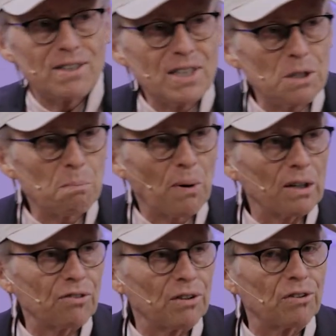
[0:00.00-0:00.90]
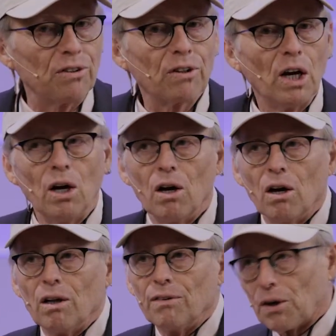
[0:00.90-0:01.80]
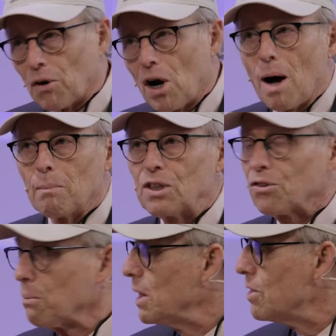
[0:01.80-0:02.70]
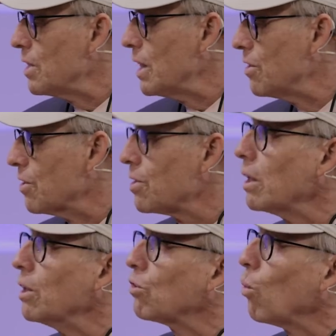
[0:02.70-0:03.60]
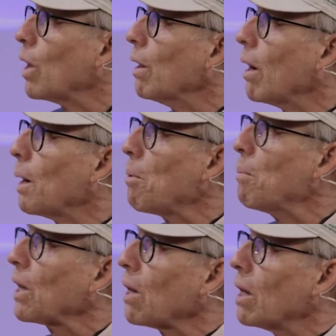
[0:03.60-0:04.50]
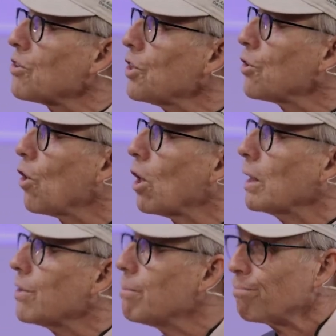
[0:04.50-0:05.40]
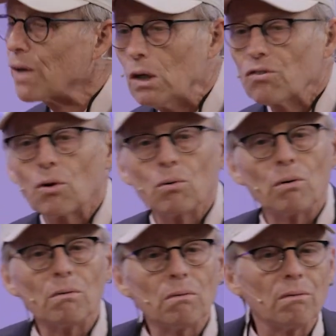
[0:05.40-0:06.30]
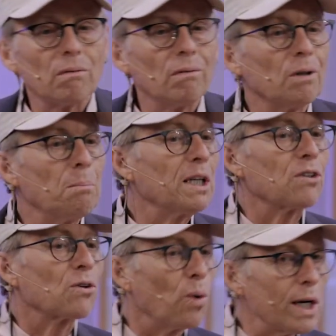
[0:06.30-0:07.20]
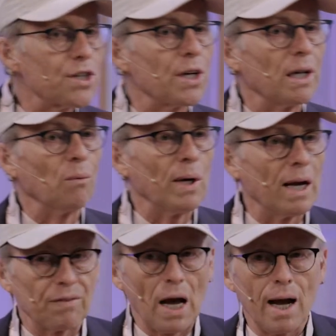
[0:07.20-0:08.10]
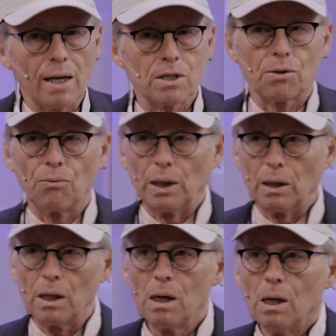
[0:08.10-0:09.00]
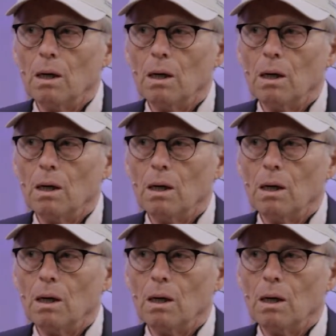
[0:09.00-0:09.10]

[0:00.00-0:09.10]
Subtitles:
disease processes that are common to so many diseases is what hyperbaric oxygen targets. So the biggest question we have to ask, really,